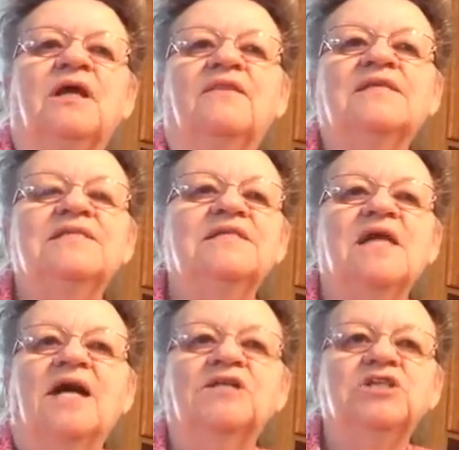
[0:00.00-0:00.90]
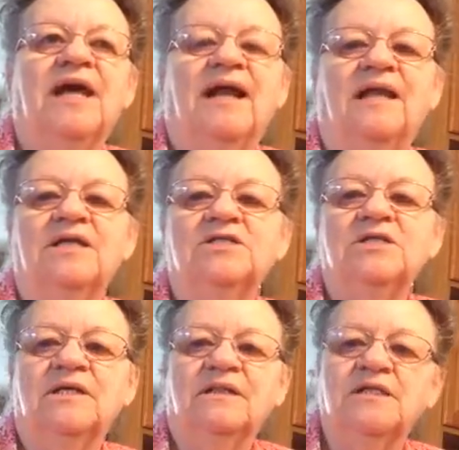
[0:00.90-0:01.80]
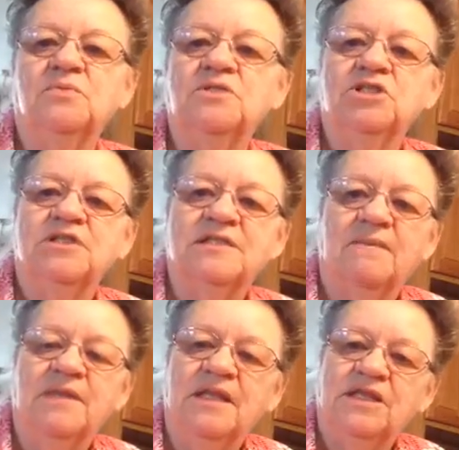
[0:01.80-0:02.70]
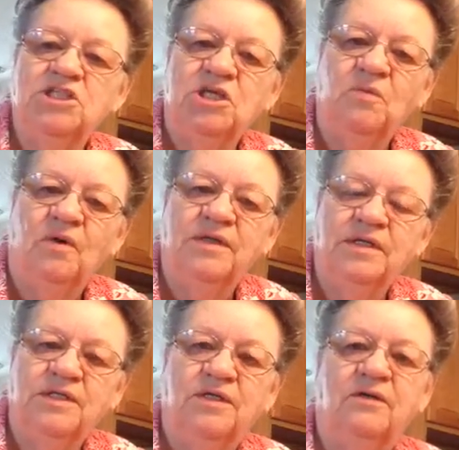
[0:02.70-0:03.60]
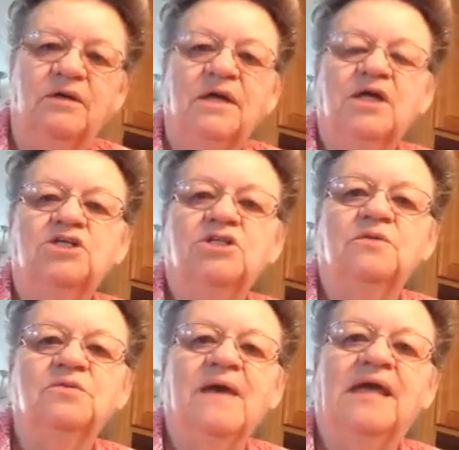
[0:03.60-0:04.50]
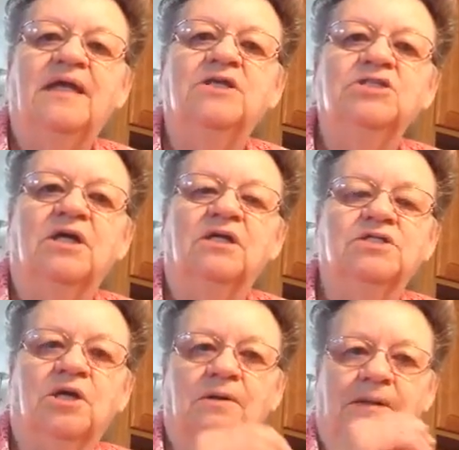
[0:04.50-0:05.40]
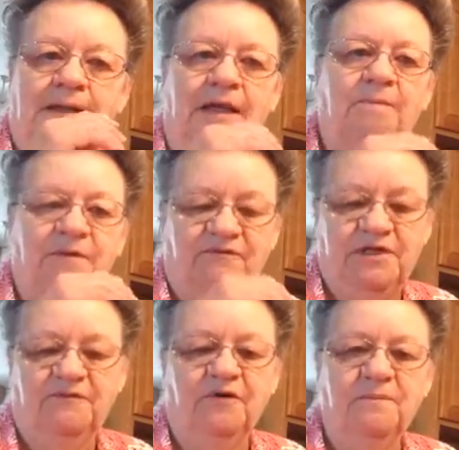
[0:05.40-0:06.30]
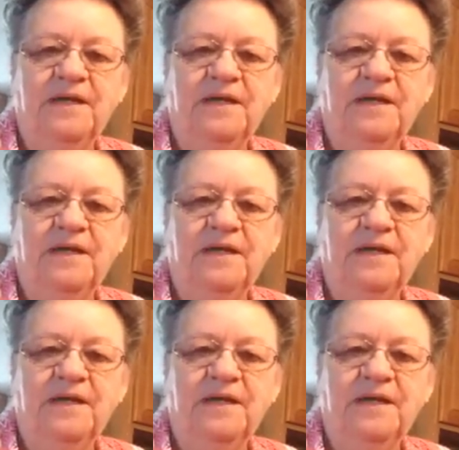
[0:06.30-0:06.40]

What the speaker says: This is not a challenge. This was just something that she wanted to do. She was making a junk journal up of different